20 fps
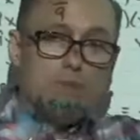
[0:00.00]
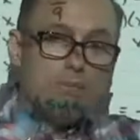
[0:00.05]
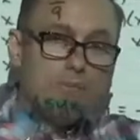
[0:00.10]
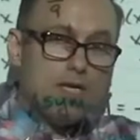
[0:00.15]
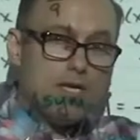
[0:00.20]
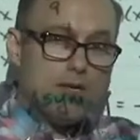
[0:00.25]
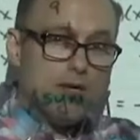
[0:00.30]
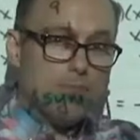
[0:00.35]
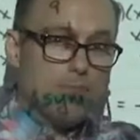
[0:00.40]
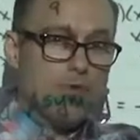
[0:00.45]

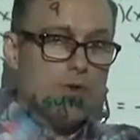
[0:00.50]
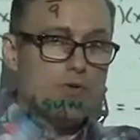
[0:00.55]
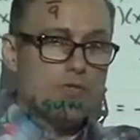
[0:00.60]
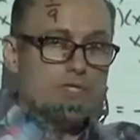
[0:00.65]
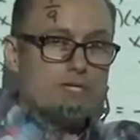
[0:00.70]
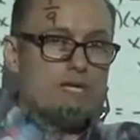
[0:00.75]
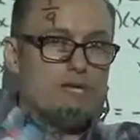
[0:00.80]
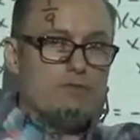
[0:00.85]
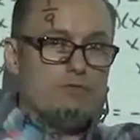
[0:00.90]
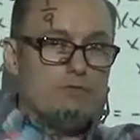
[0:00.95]
be
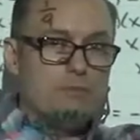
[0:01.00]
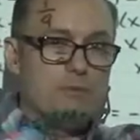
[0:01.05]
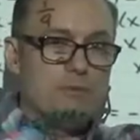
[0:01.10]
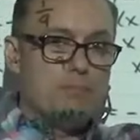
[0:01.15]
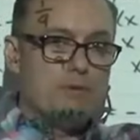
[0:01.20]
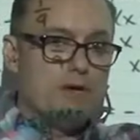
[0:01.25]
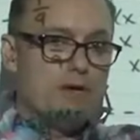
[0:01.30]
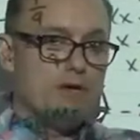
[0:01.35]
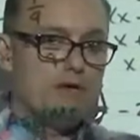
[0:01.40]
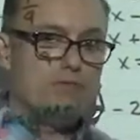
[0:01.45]
approaching it from
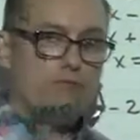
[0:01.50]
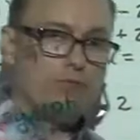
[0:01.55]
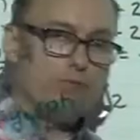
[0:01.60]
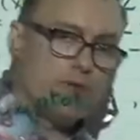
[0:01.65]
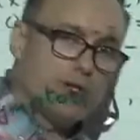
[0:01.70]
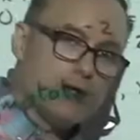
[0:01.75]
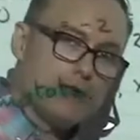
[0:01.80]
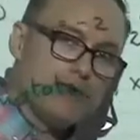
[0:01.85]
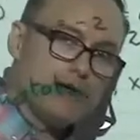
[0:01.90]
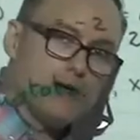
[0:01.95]
above.
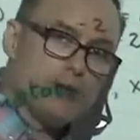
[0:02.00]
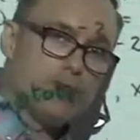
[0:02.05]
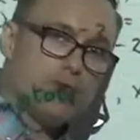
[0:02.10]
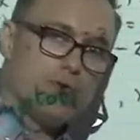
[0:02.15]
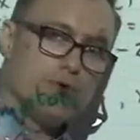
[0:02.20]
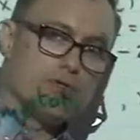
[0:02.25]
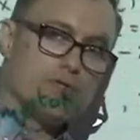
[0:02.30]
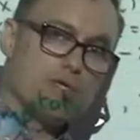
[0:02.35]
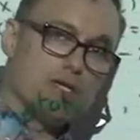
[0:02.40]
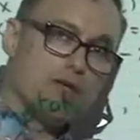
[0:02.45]
We could be
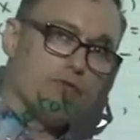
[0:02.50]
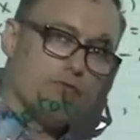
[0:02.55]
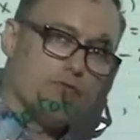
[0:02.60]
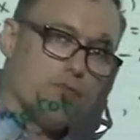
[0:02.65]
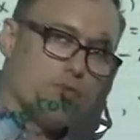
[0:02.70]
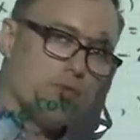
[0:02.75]
approaching it from